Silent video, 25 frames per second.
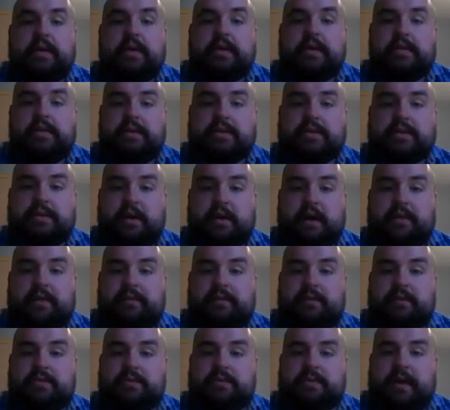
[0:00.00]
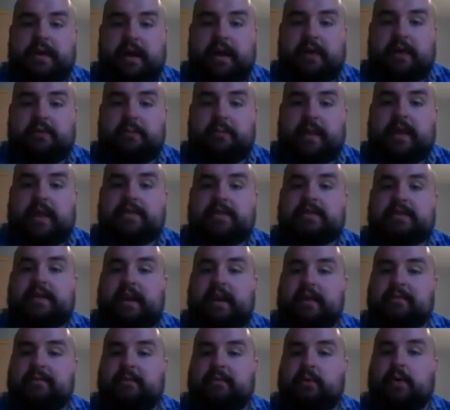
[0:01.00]
This conference was held from
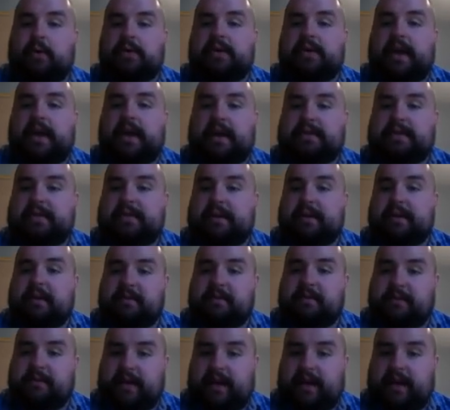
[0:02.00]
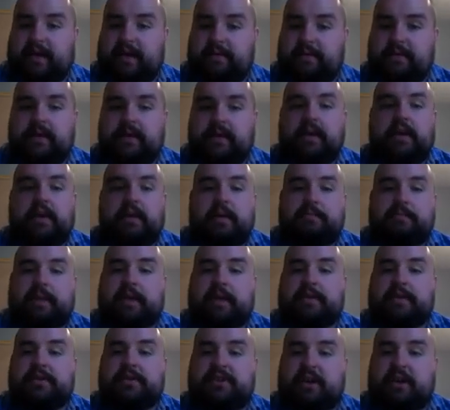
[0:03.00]
1884 to 1885
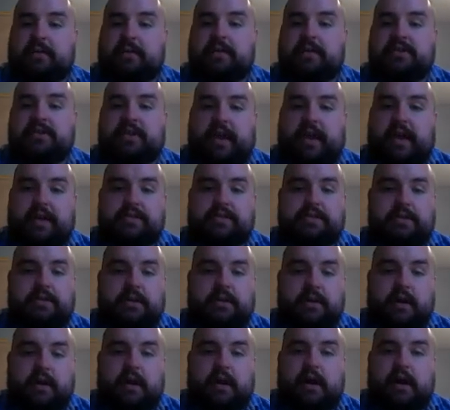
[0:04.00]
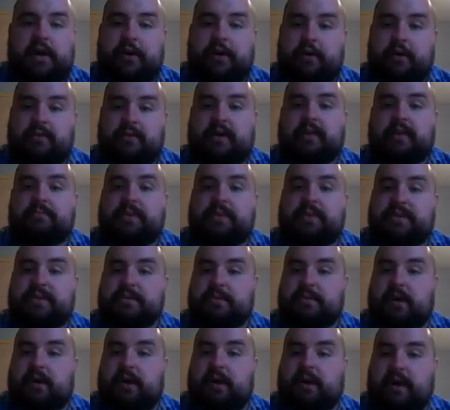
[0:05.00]
by the German Chancellor Otto von
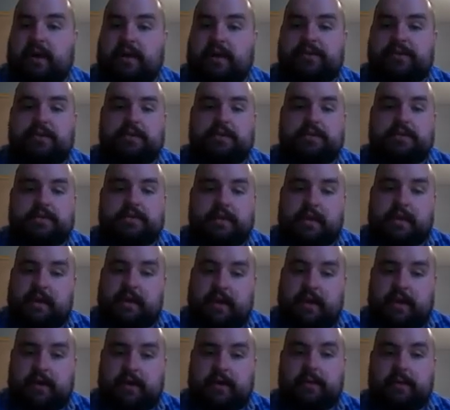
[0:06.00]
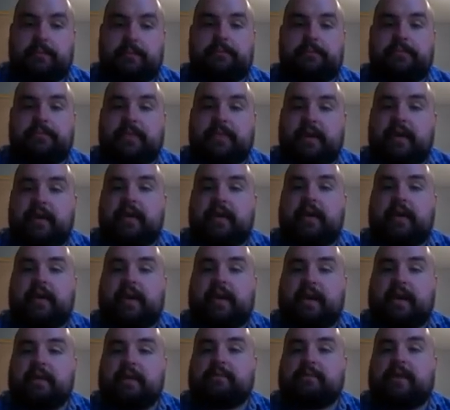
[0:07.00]
Bismarck, as you can see here.
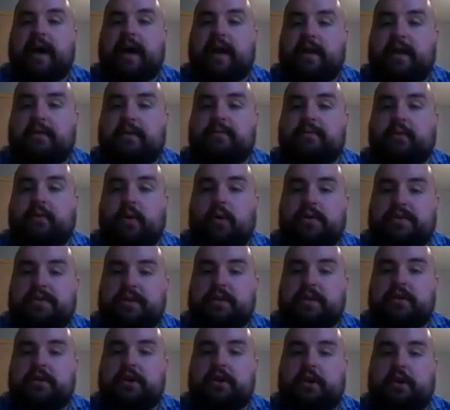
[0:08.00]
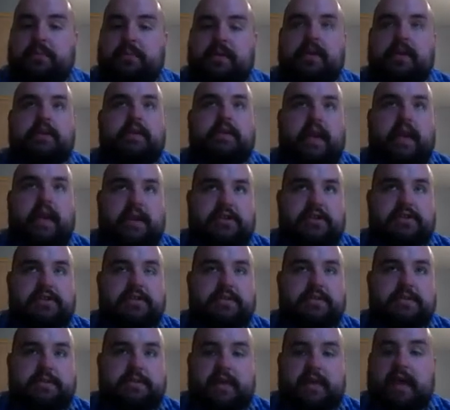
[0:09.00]
He invited 14 European
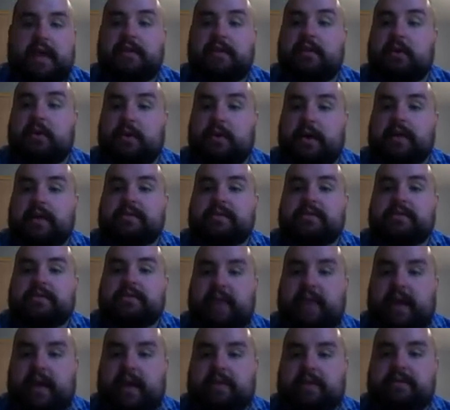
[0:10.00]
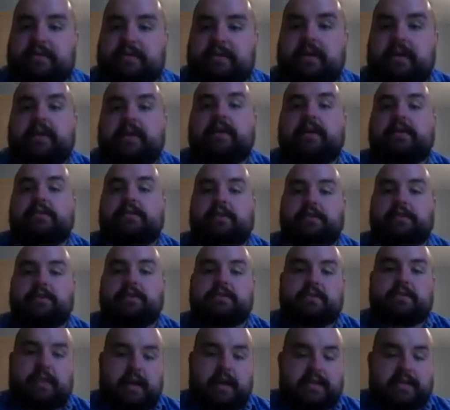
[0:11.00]
nations and the United States to
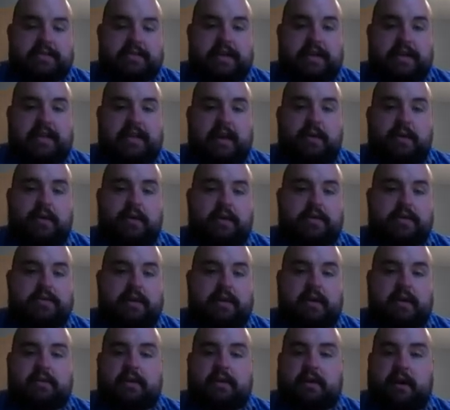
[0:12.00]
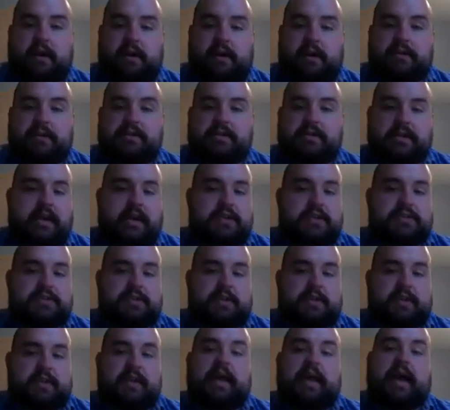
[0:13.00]
discuss how they would conduct the
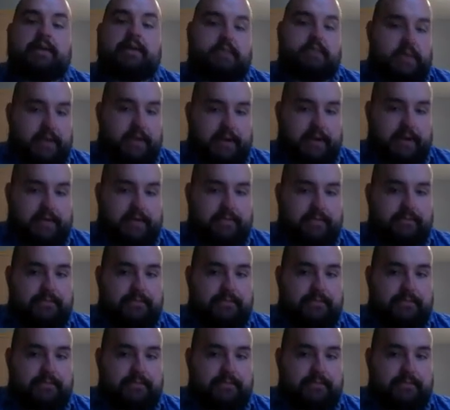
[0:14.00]
colonization in Africa.